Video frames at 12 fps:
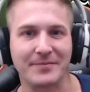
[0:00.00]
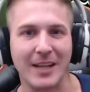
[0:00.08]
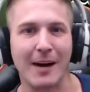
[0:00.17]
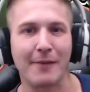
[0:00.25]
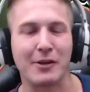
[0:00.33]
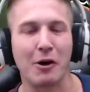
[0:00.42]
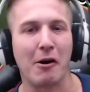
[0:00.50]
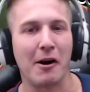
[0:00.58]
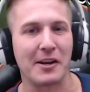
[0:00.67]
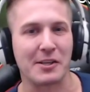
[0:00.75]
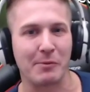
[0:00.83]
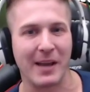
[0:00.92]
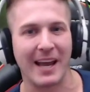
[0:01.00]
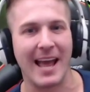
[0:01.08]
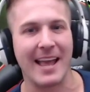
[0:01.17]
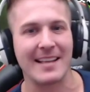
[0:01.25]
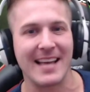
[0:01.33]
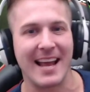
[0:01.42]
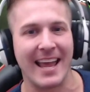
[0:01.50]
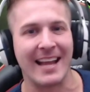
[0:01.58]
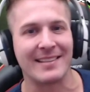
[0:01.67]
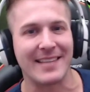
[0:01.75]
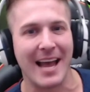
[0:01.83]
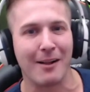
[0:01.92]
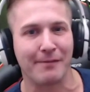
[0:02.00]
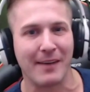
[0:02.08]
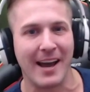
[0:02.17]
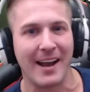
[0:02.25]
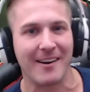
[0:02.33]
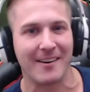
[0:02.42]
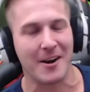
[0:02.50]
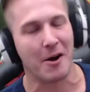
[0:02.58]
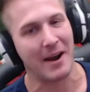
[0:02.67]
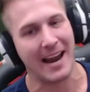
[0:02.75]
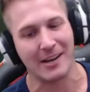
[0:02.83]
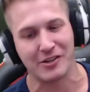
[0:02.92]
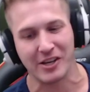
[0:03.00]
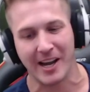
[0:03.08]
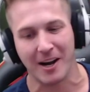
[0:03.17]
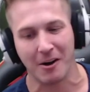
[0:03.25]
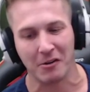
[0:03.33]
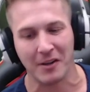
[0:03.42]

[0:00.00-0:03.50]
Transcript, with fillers: Of course, we get. Is that Intel Fighter? No, AGL.